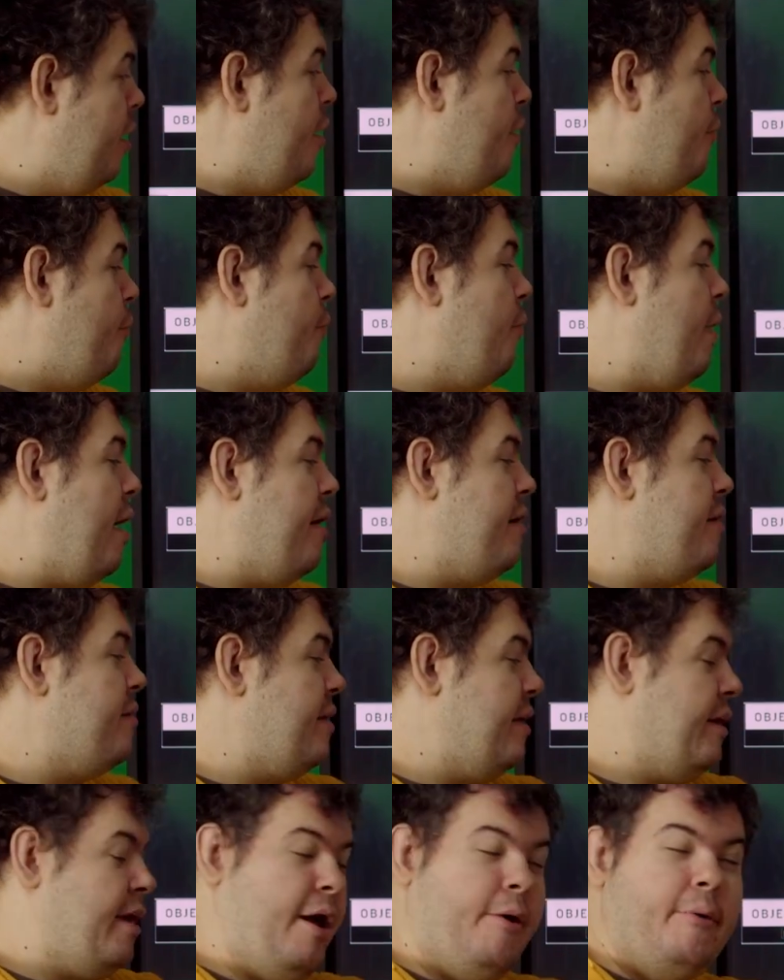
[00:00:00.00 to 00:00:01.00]
Where is it
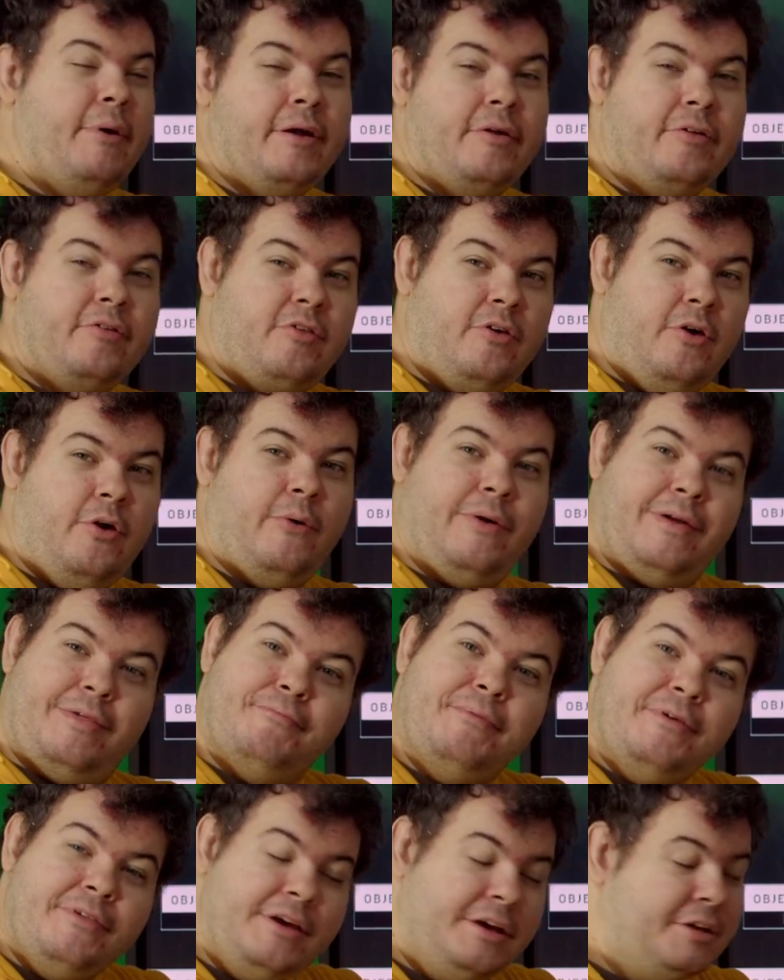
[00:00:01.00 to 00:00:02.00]
going to? Its
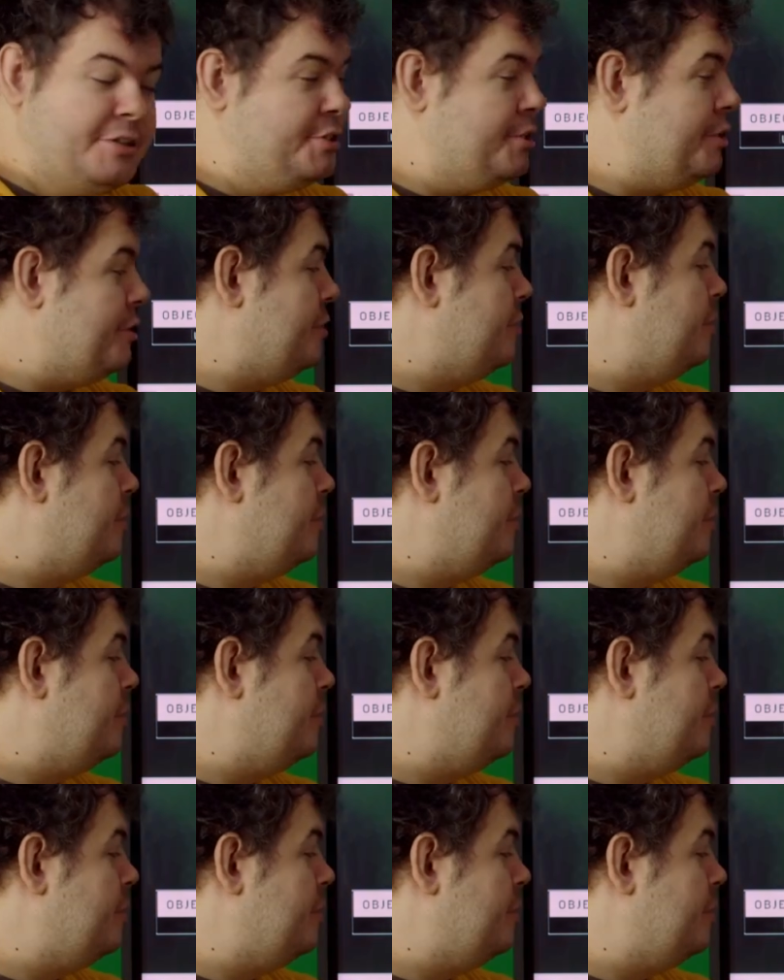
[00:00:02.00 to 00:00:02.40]
position.